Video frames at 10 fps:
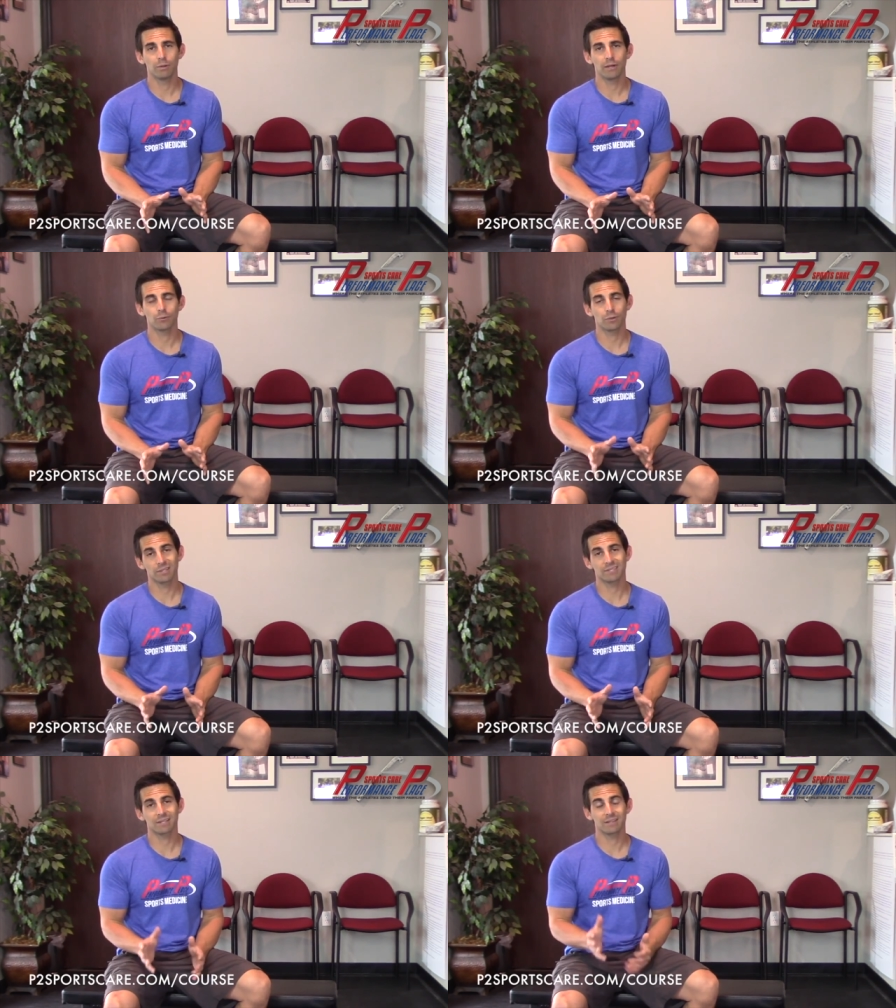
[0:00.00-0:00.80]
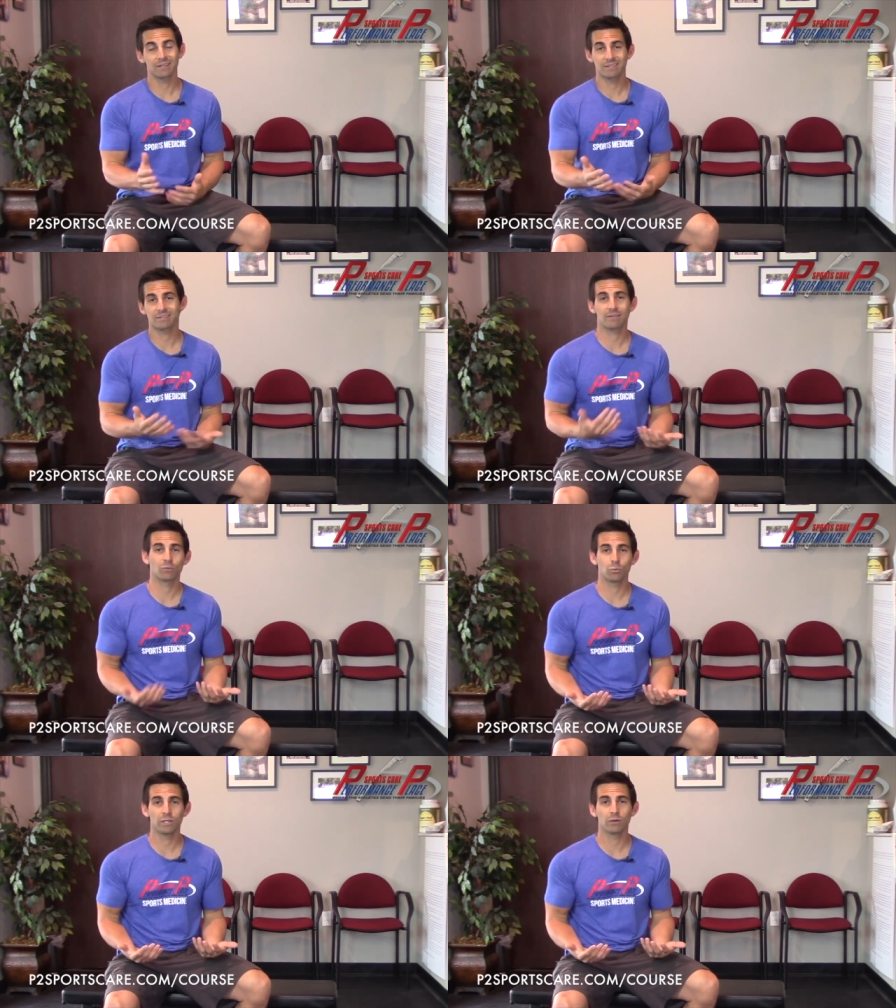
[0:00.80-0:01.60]
but realistically, it's the stuff
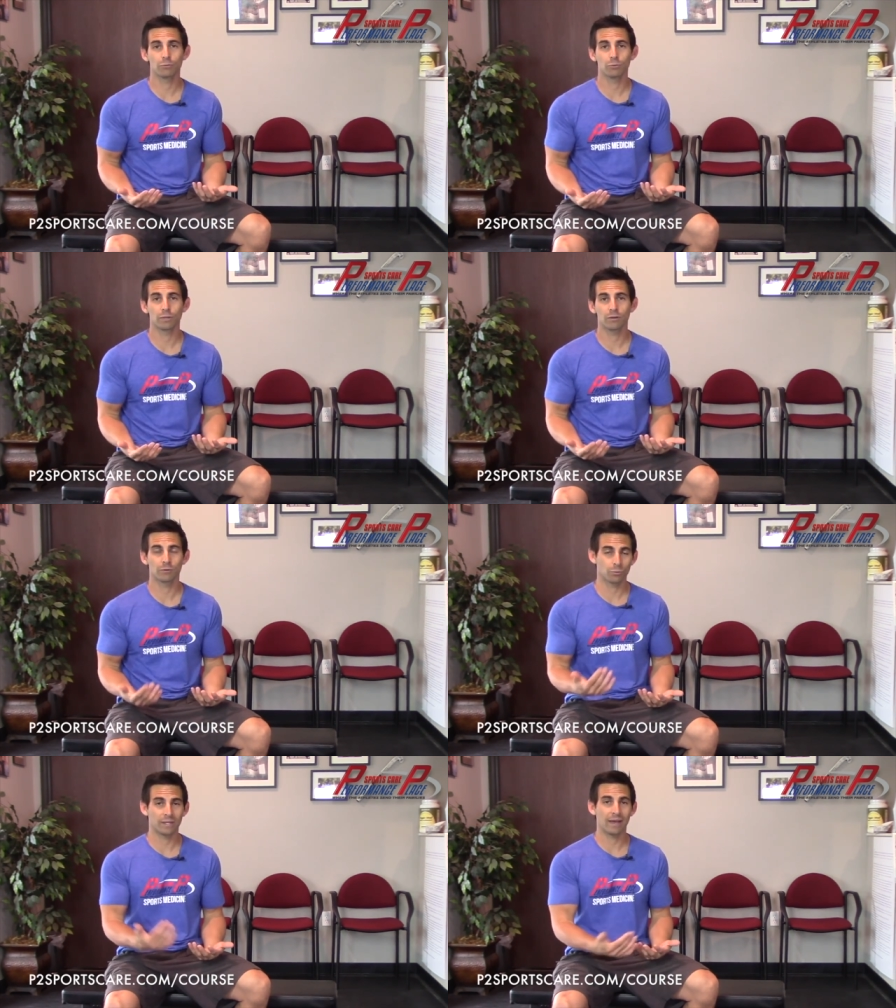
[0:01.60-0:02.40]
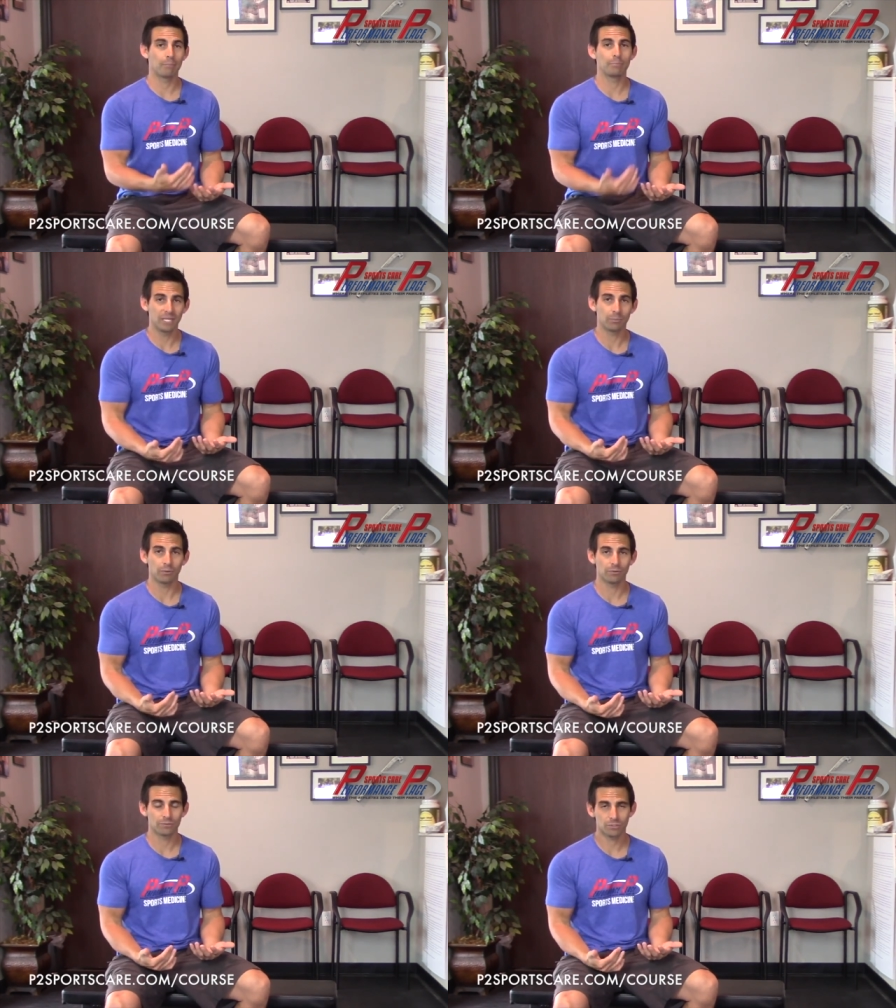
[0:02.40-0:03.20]
that we go through here to rehab people.